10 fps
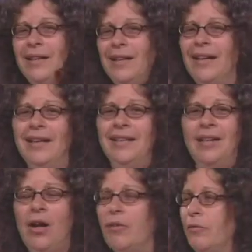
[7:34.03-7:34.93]
line
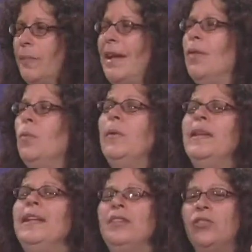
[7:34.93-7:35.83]
of being
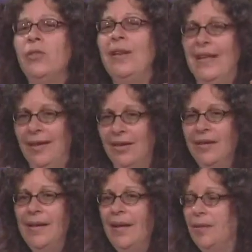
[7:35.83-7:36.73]
willing to
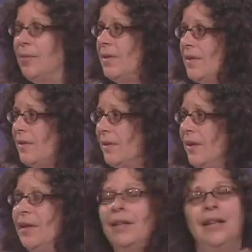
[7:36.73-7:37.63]
hear the other person
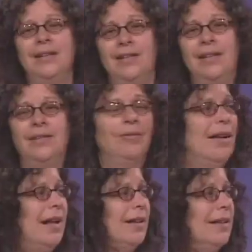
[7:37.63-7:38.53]
instead of
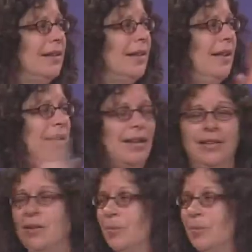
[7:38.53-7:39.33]
reacting can